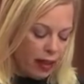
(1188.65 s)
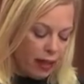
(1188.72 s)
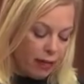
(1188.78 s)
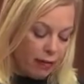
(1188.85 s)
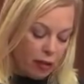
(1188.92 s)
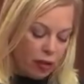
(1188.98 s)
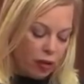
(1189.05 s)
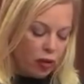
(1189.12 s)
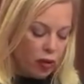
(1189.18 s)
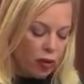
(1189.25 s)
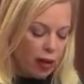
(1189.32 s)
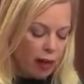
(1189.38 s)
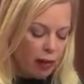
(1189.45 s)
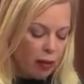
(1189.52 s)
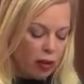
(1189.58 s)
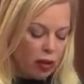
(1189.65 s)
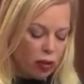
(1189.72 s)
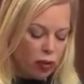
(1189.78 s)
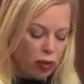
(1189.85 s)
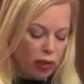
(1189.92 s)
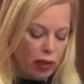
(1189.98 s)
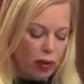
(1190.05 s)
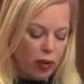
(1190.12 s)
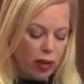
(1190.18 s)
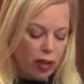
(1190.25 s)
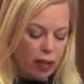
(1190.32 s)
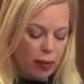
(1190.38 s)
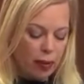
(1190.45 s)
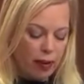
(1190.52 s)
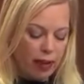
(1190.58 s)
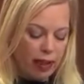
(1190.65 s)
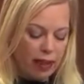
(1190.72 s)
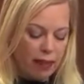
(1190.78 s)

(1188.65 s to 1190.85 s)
If the Trudeau government truly wants to prevent